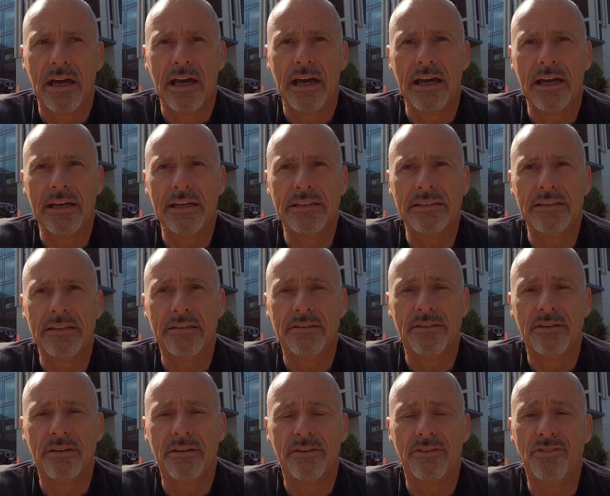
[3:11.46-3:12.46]
and
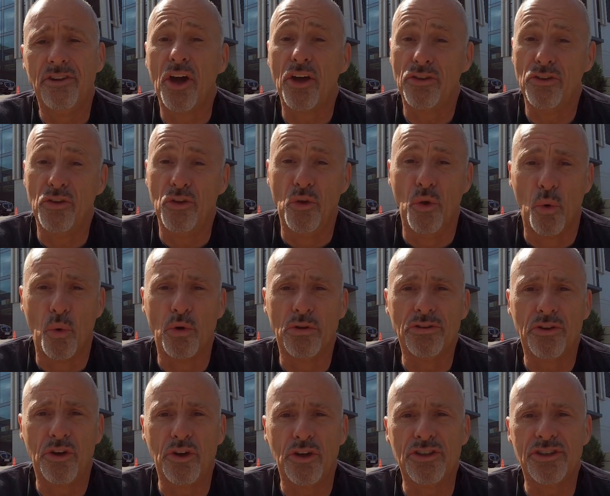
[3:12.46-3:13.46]
not
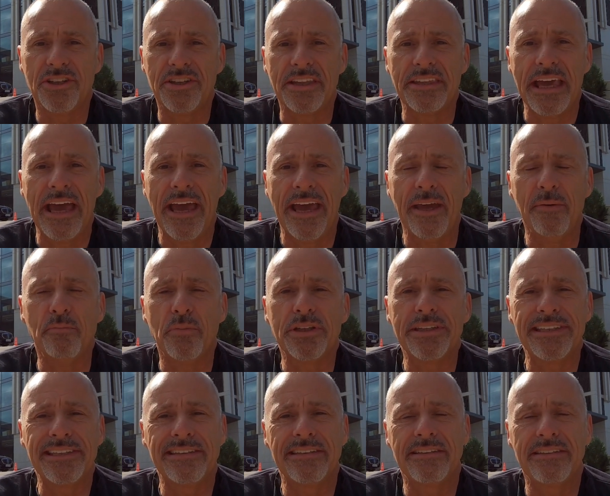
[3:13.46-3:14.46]
known to us at the time, but
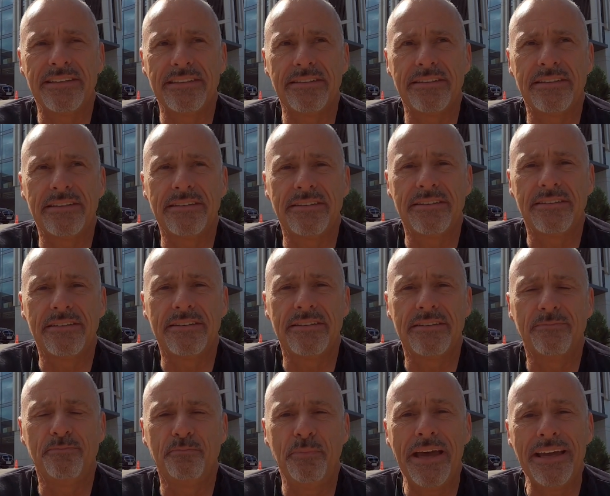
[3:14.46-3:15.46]

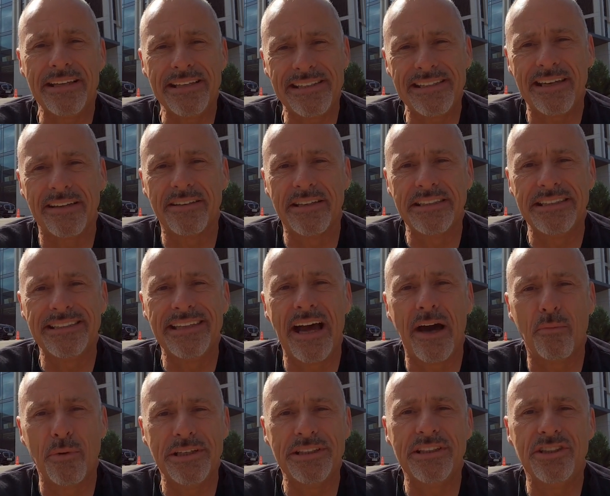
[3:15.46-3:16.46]
penicillin
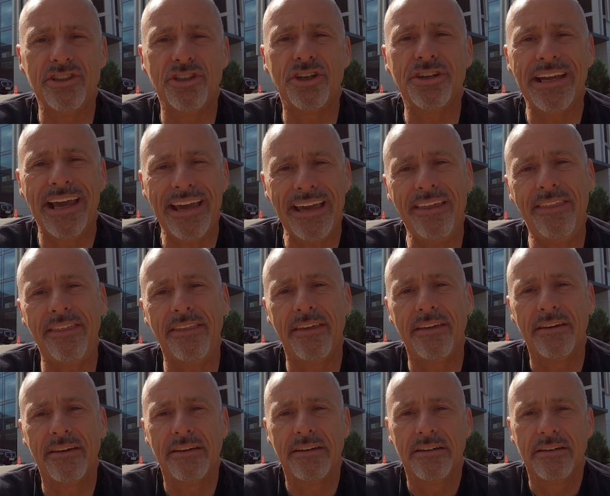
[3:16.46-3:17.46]
damages your teeth.
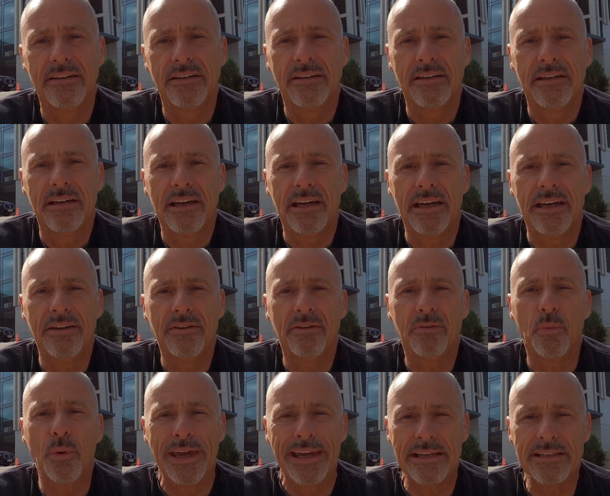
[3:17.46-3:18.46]
It
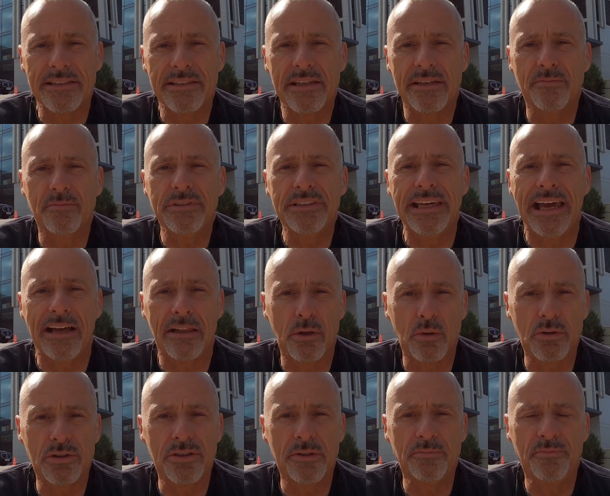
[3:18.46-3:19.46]
weakens them,
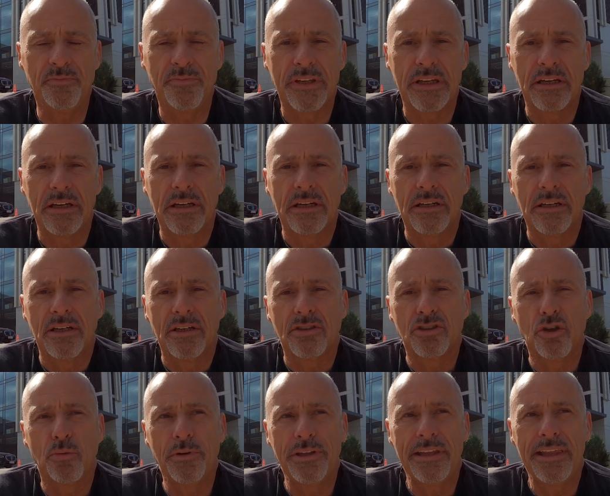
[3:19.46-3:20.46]
yellows them.
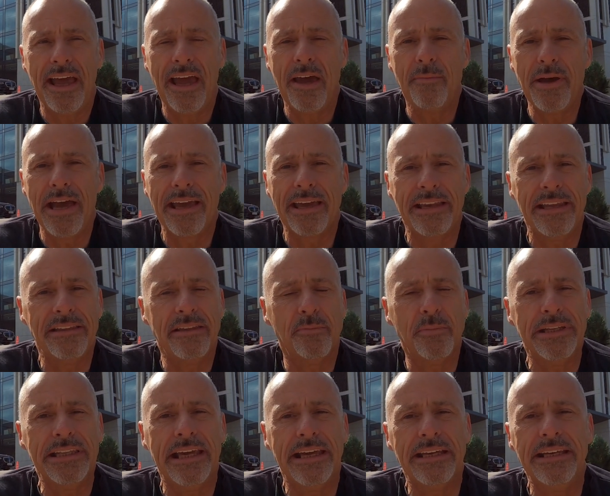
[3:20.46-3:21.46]
So by the time I got into
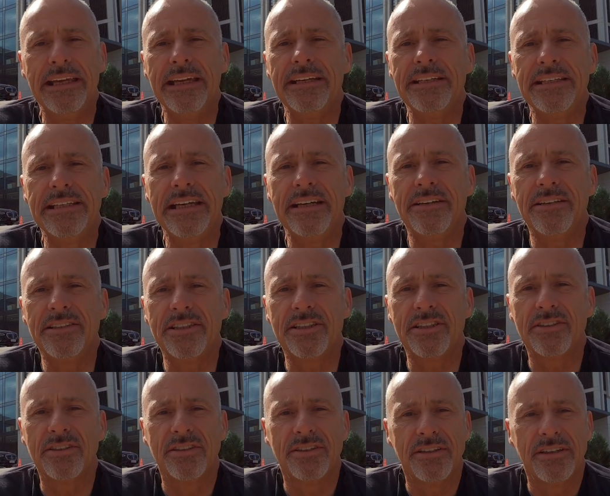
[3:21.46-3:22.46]
my teenage years,
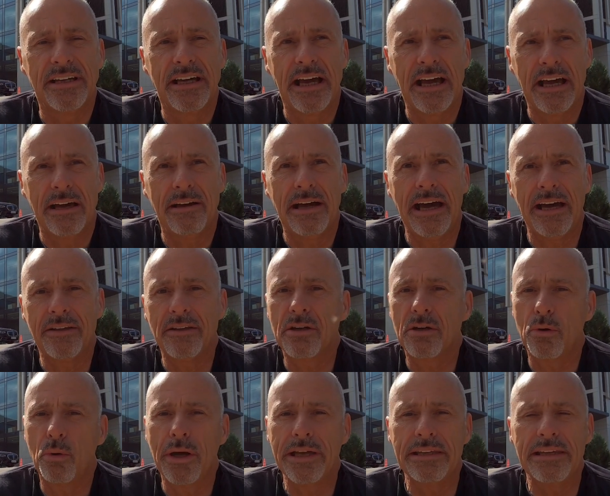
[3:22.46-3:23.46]
I had
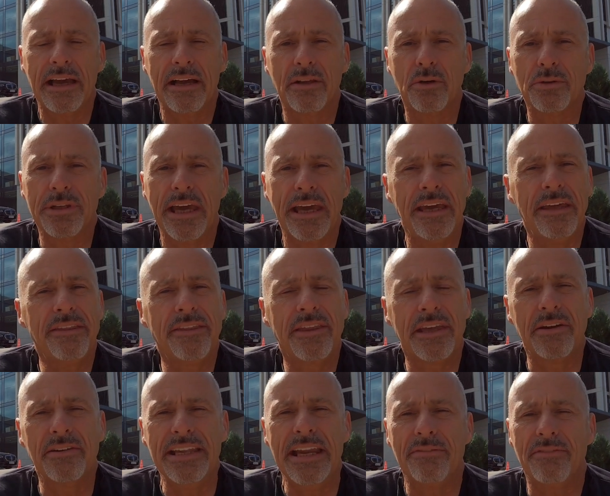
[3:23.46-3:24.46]
quite yellow teeth
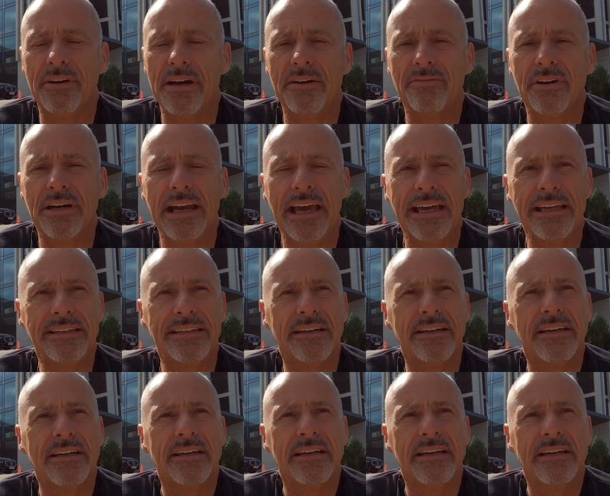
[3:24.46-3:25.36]
that I never ever liked.